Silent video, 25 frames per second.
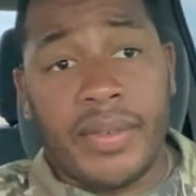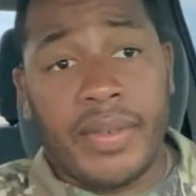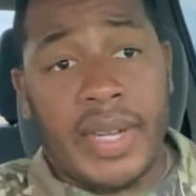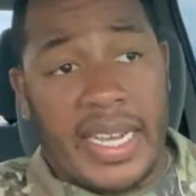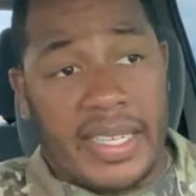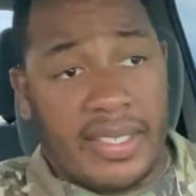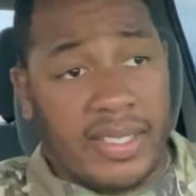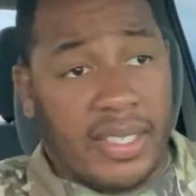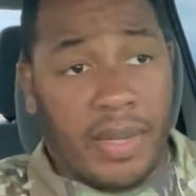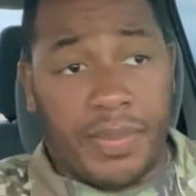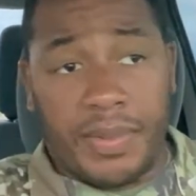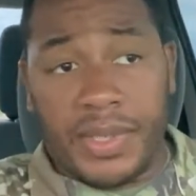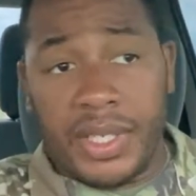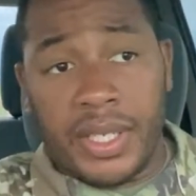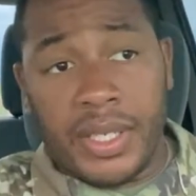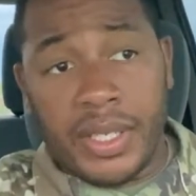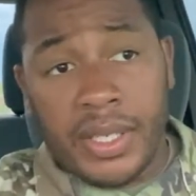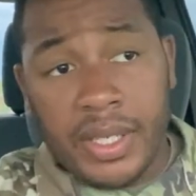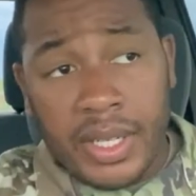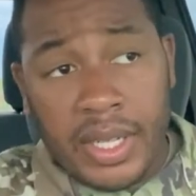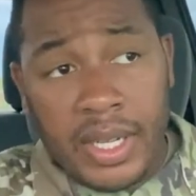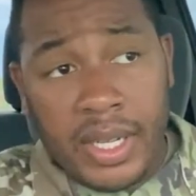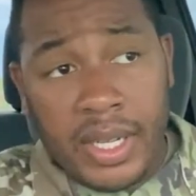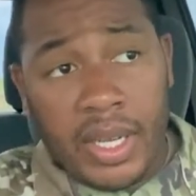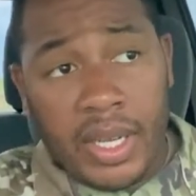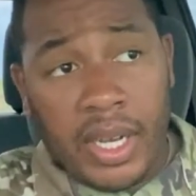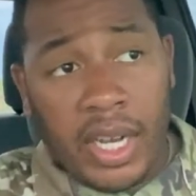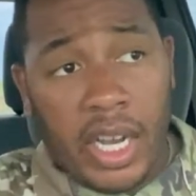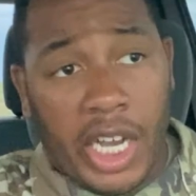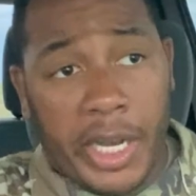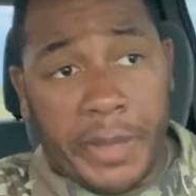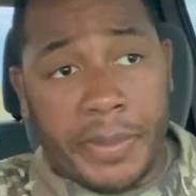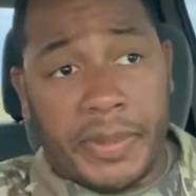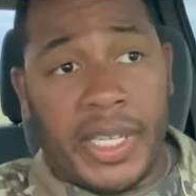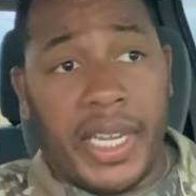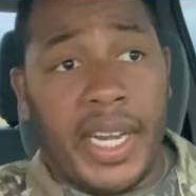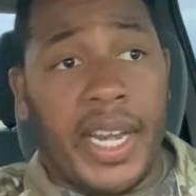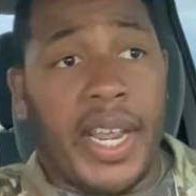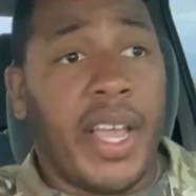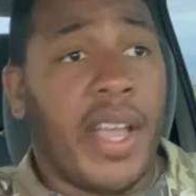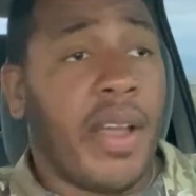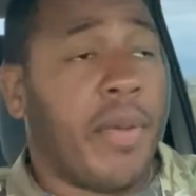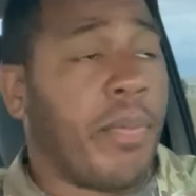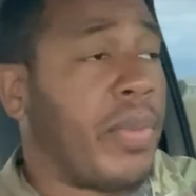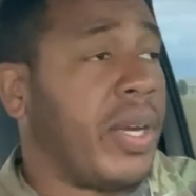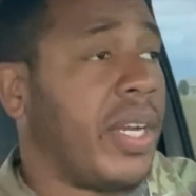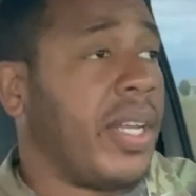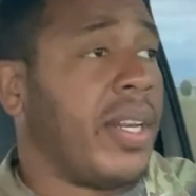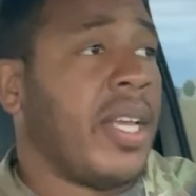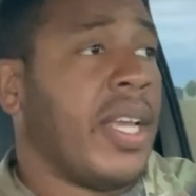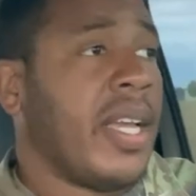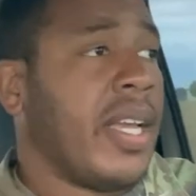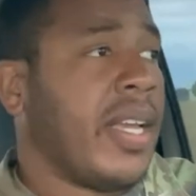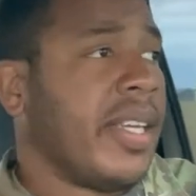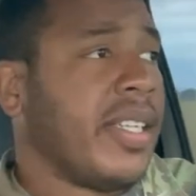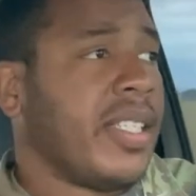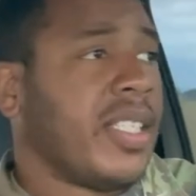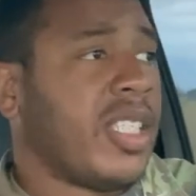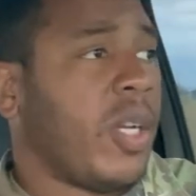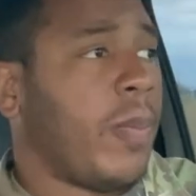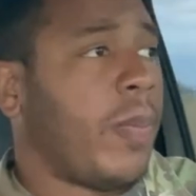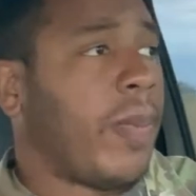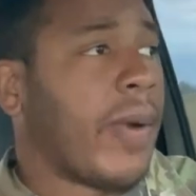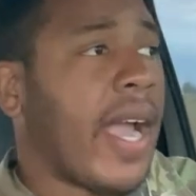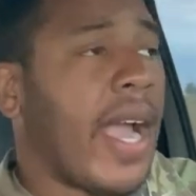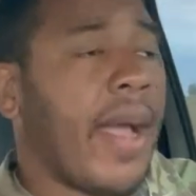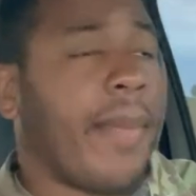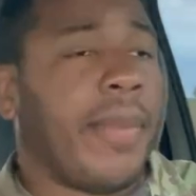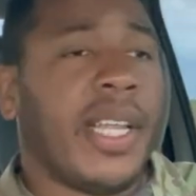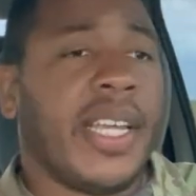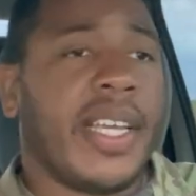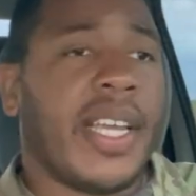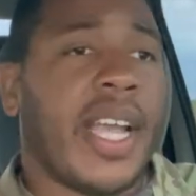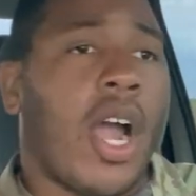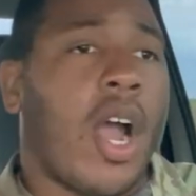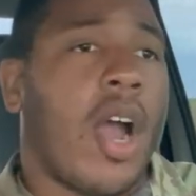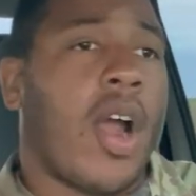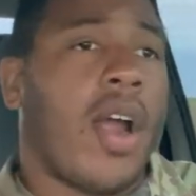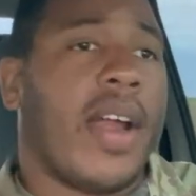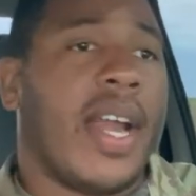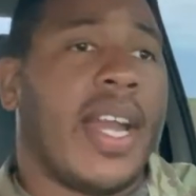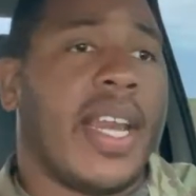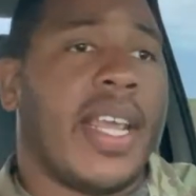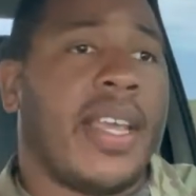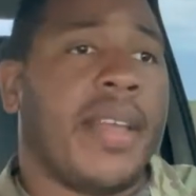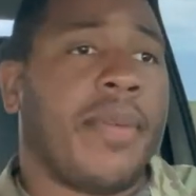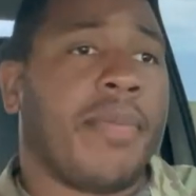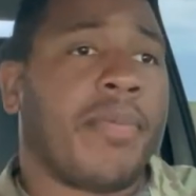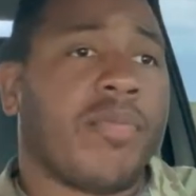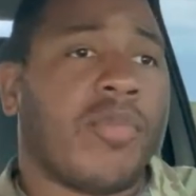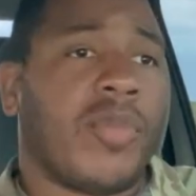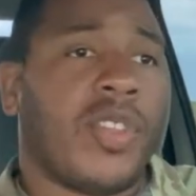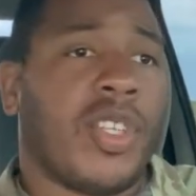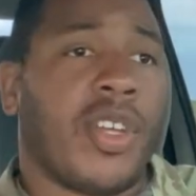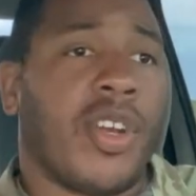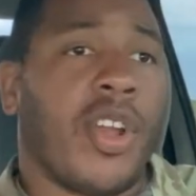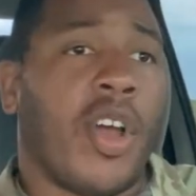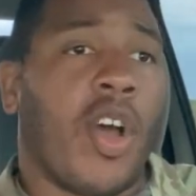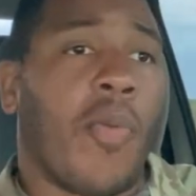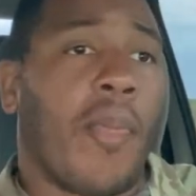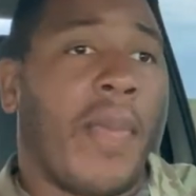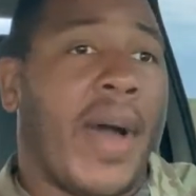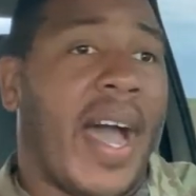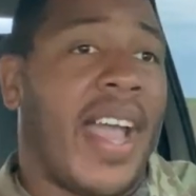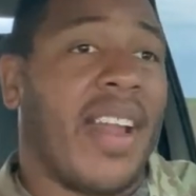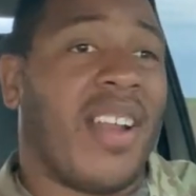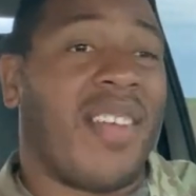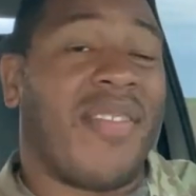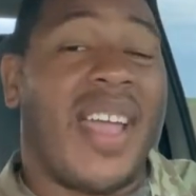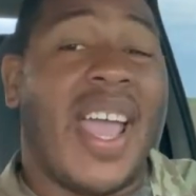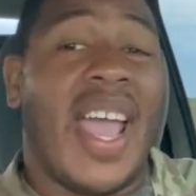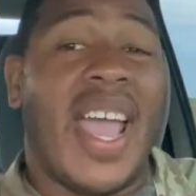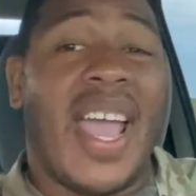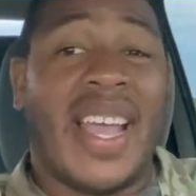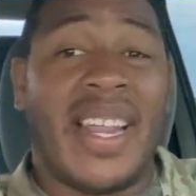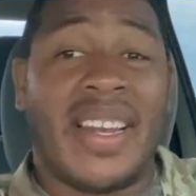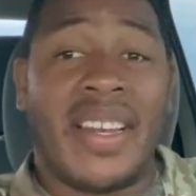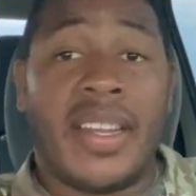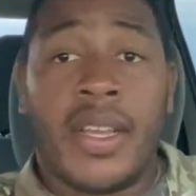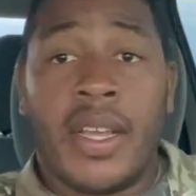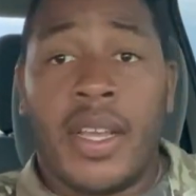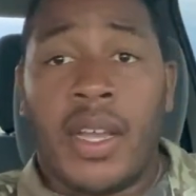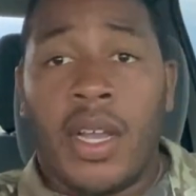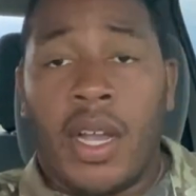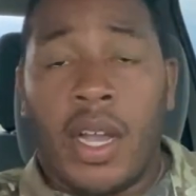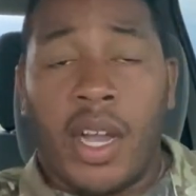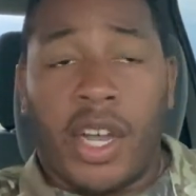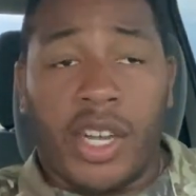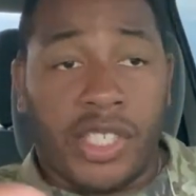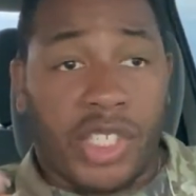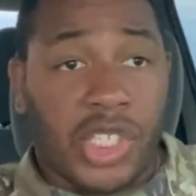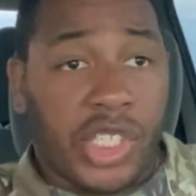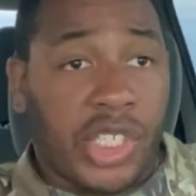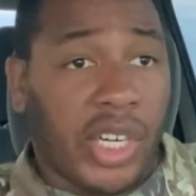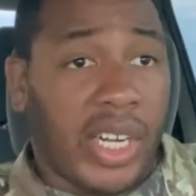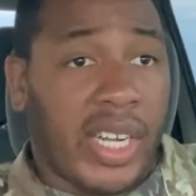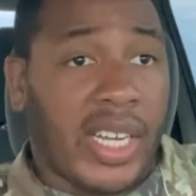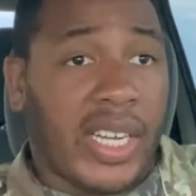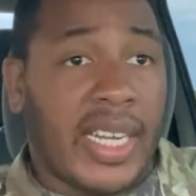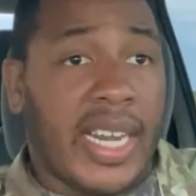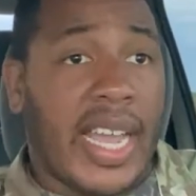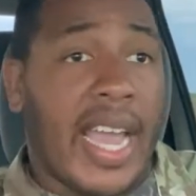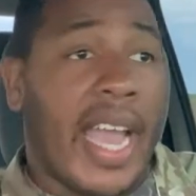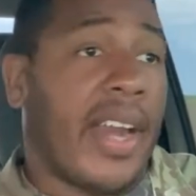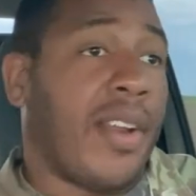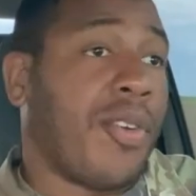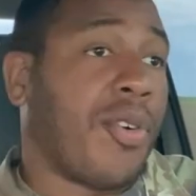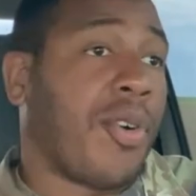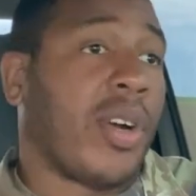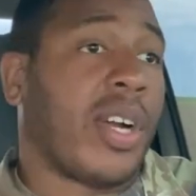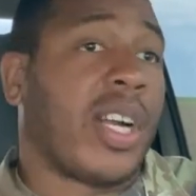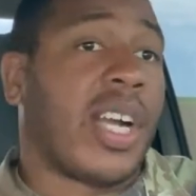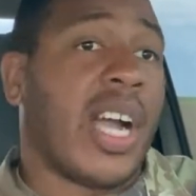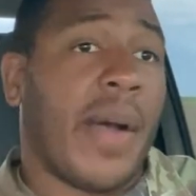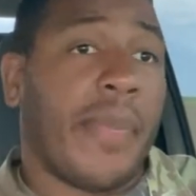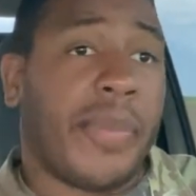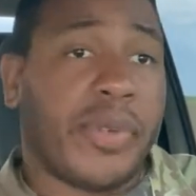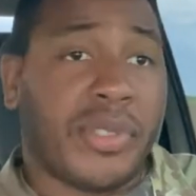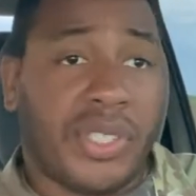That's up to up to them, but she probably already, you know, might have had a sugar daddy or a couple